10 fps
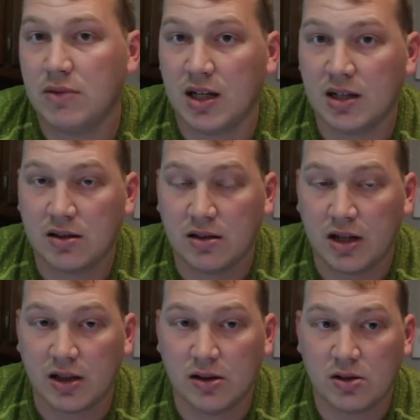get in the
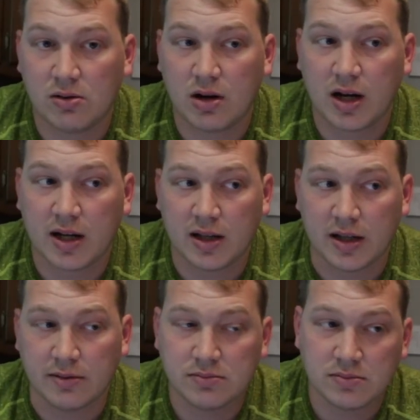like Little Rock at
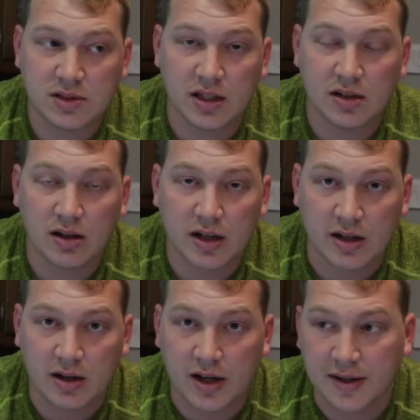like 10 o'clock at
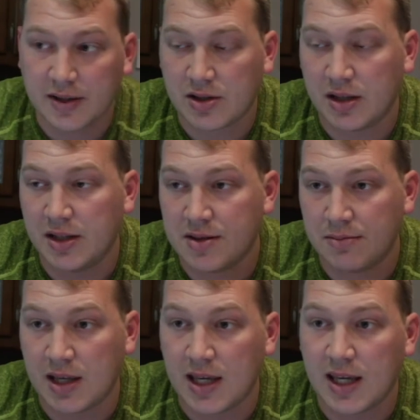night, and then try to get
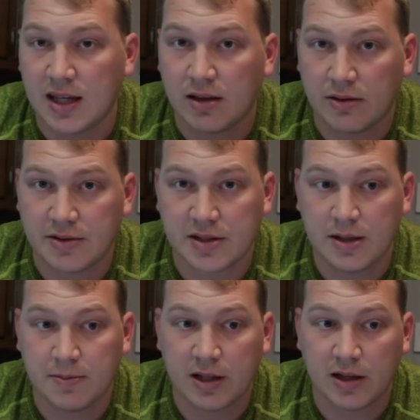something to eat and go to
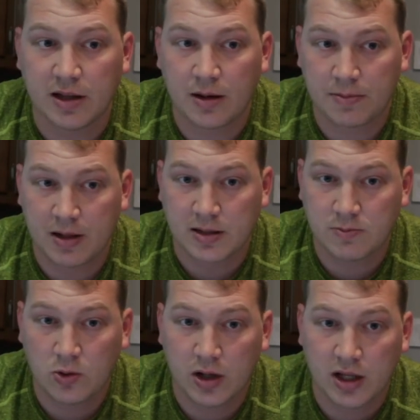sleep, and then get up the next
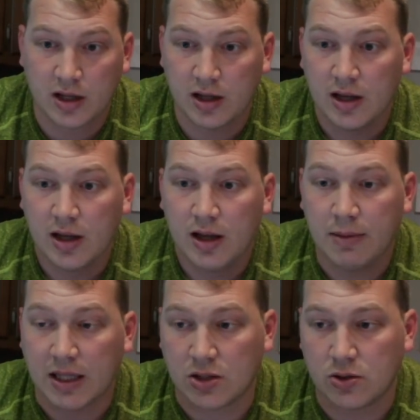morning,
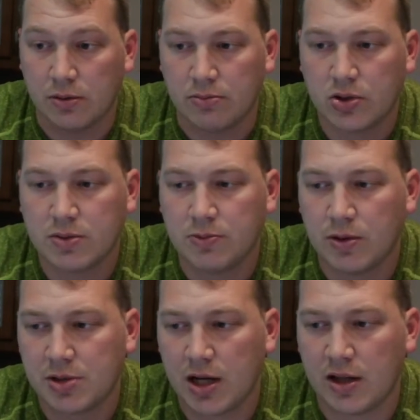make the trip miserable.
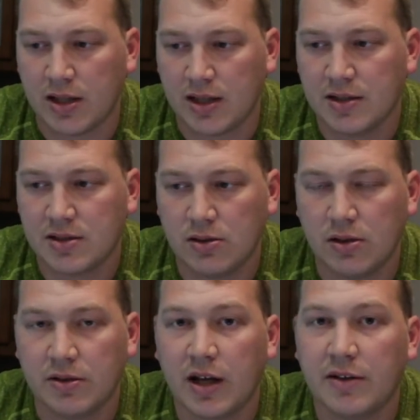I'm trying to like get us a
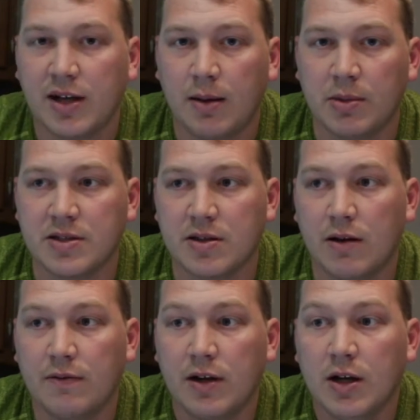little downtime and
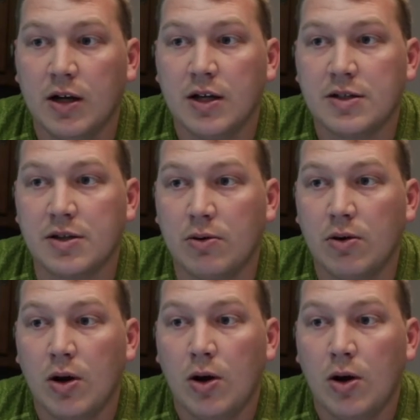stuff. So